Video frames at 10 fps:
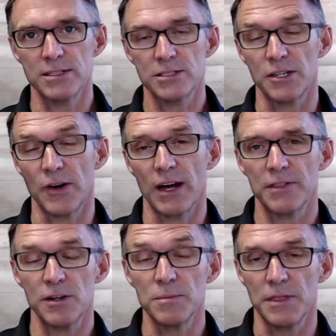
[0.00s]
that are out
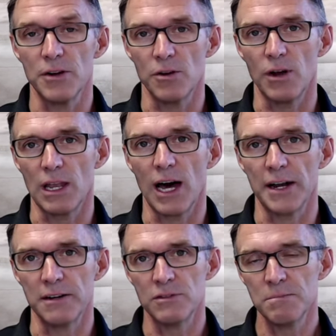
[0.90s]
there, but there are a lot
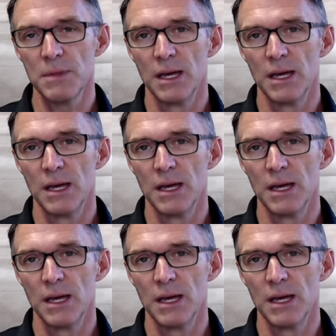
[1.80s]
of them.